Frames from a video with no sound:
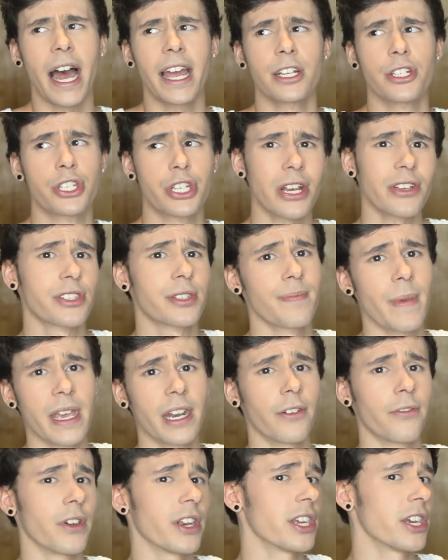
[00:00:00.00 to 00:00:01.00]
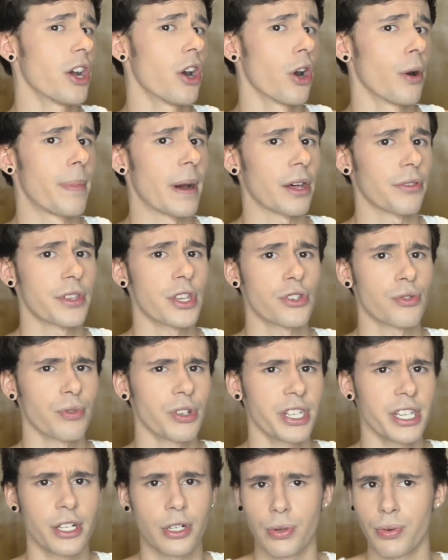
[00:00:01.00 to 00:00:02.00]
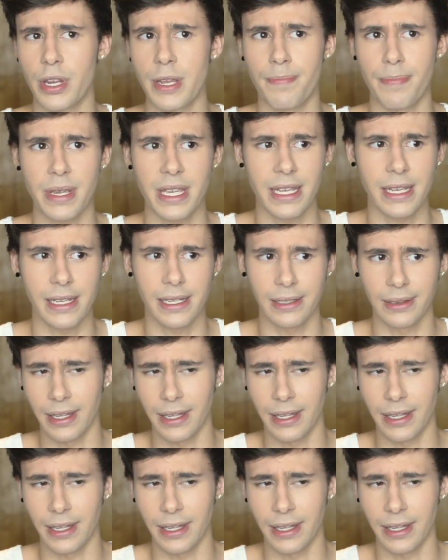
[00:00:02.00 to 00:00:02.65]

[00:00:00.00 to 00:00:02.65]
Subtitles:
I just made a video about this really creepy,